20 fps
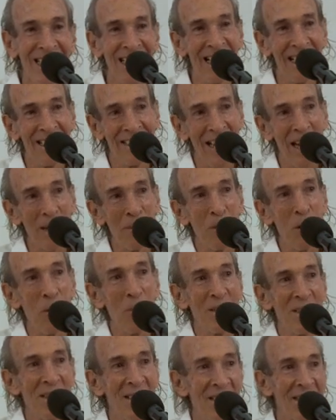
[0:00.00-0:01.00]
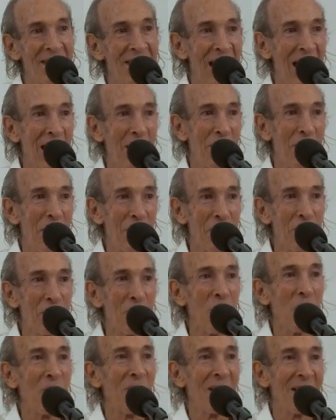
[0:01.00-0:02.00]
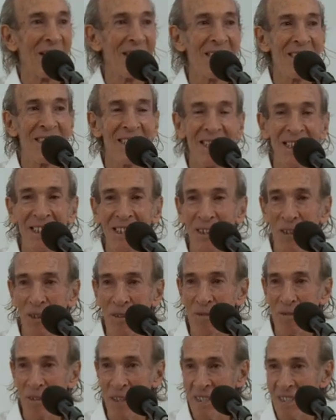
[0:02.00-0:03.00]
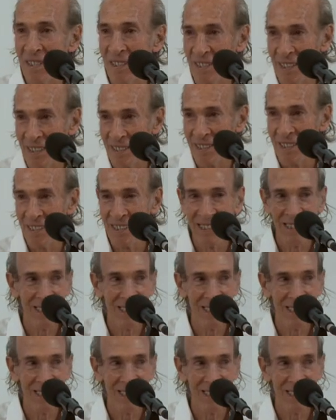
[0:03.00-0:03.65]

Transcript: At that moment in time, I was more or less convinced that